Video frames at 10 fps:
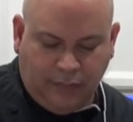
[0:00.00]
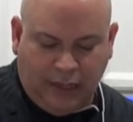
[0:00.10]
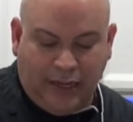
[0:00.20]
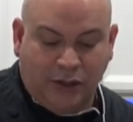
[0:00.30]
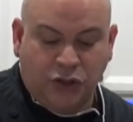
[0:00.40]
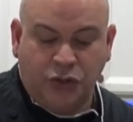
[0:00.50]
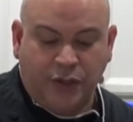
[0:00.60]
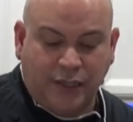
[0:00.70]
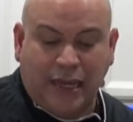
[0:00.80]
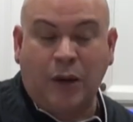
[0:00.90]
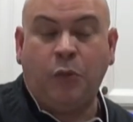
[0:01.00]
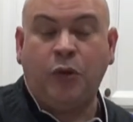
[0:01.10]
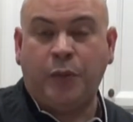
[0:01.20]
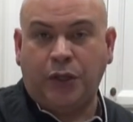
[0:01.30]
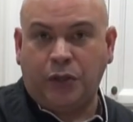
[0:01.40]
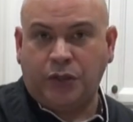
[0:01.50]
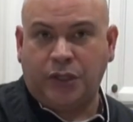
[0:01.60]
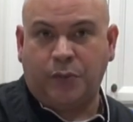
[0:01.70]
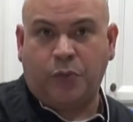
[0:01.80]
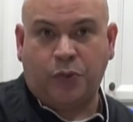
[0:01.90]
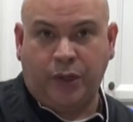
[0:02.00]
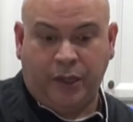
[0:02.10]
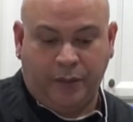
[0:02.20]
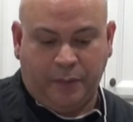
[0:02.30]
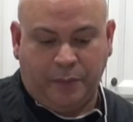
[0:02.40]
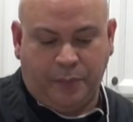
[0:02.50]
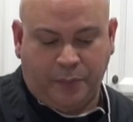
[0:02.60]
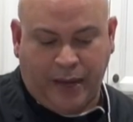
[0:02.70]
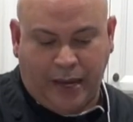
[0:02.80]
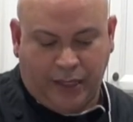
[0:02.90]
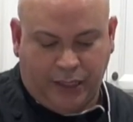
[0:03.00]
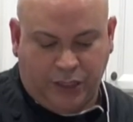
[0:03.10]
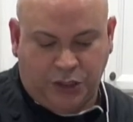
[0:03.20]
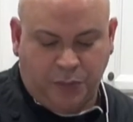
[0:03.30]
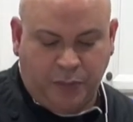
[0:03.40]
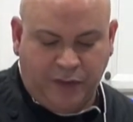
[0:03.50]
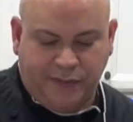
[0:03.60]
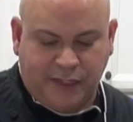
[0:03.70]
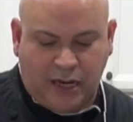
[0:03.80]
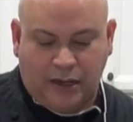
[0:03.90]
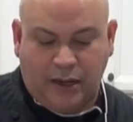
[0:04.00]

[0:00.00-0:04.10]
Now to this, I will be using pre-packaged beef stock.